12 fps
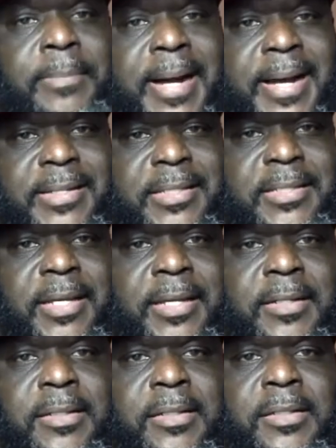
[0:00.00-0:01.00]
with the
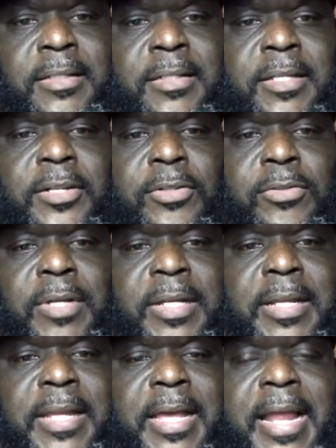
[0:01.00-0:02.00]
mindset, mm-hmm. you know,
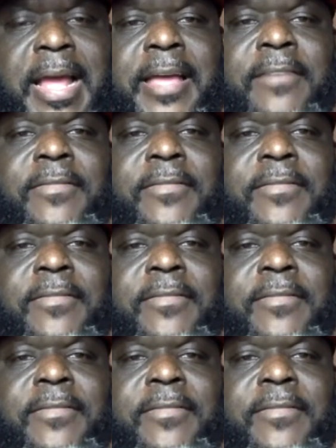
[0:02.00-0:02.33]
and, and